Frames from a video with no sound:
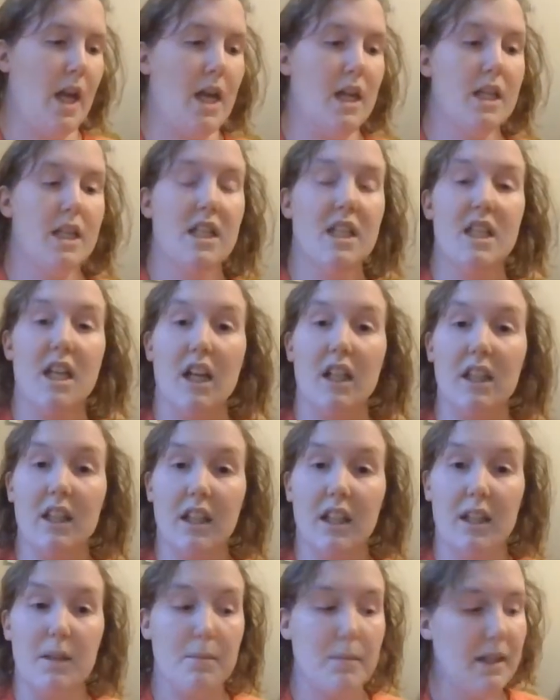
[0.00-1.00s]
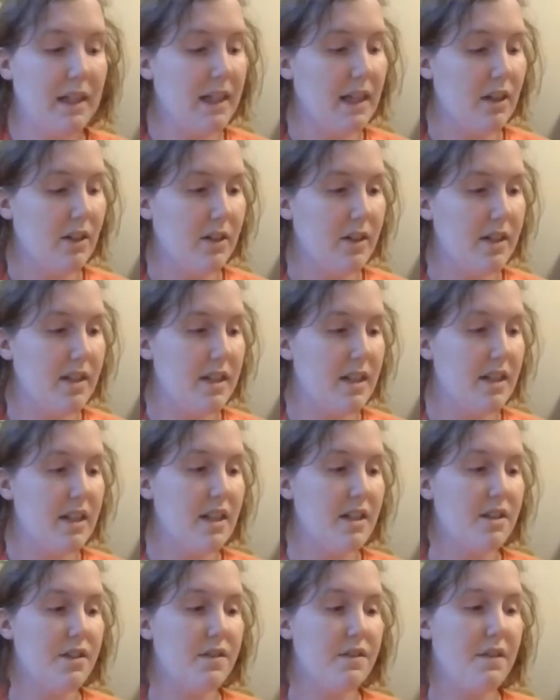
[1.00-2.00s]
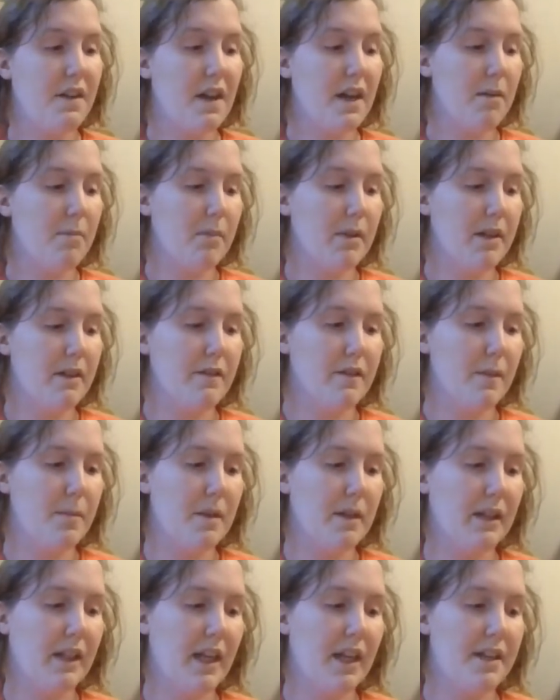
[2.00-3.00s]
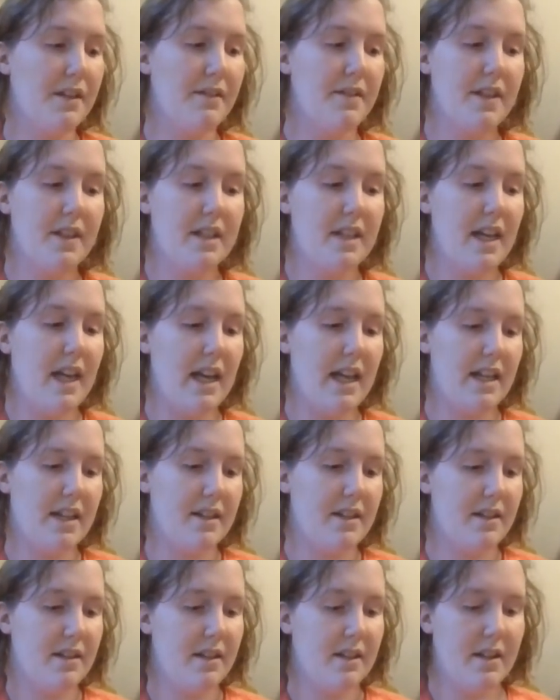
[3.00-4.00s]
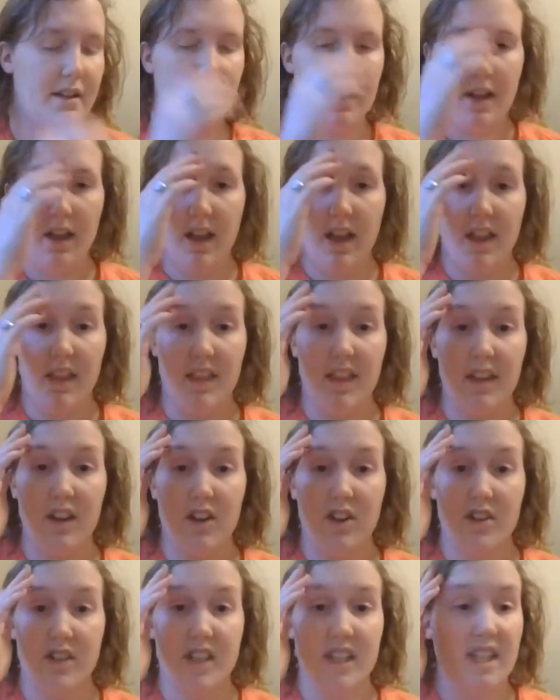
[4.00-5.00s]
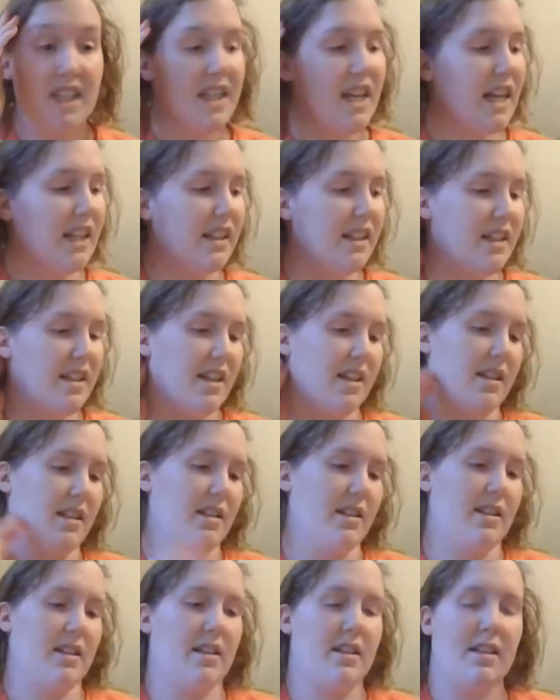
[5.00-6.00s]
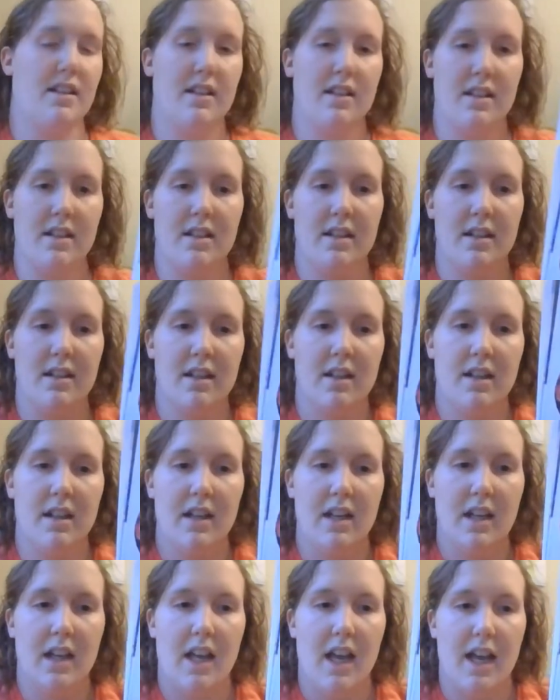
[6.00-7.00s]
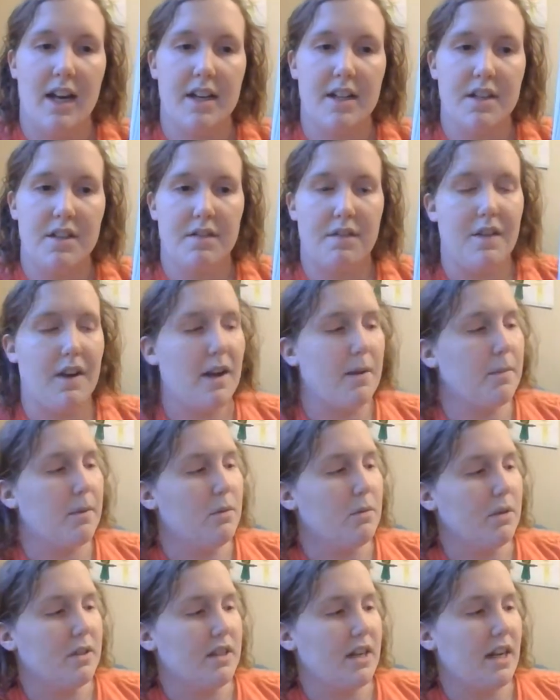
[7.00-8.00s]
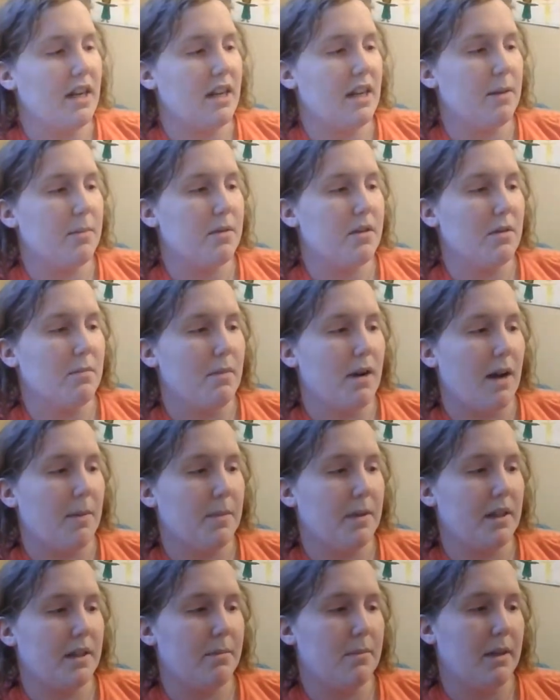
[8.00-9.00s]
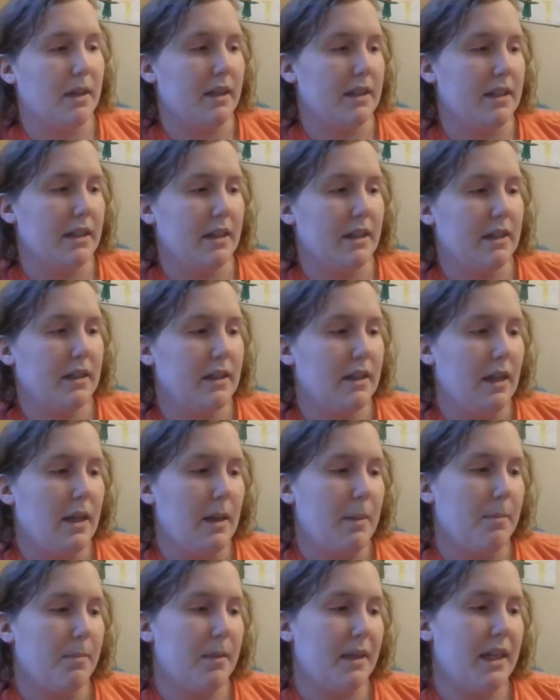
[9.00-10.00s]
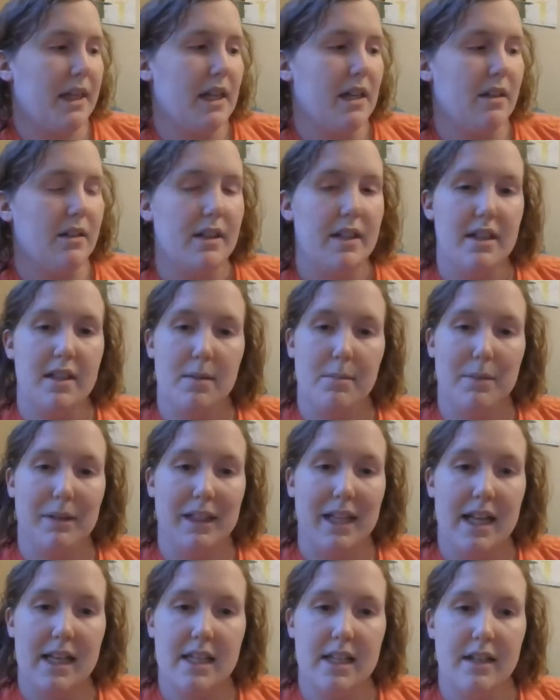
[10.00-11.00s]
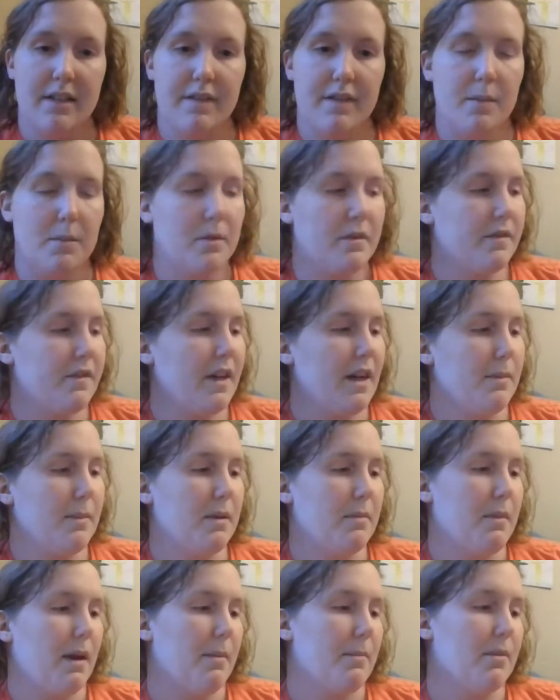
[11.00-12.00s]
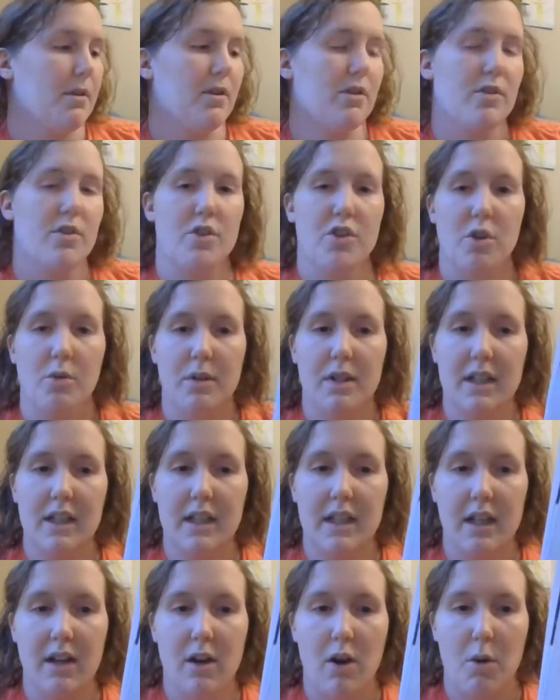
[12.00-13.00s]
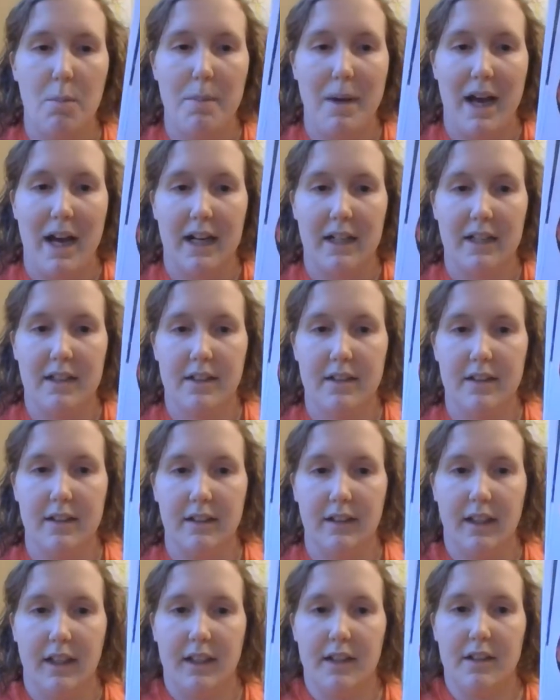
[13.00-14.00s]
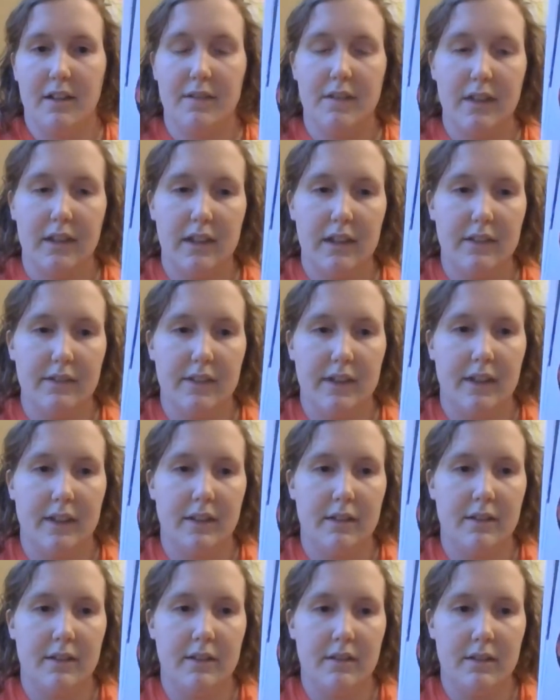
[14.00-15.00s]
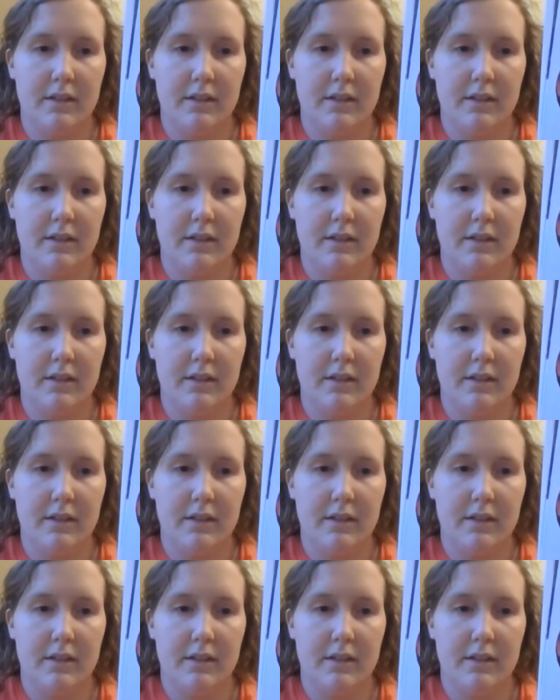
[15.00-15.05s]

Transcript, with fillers: Suddenly, Miguel can see his family from the land of the dead. They are skeletons. And his family will take him to Mama Imelda. Miguel needs a blessing from a family member so he can go back to the land of the living.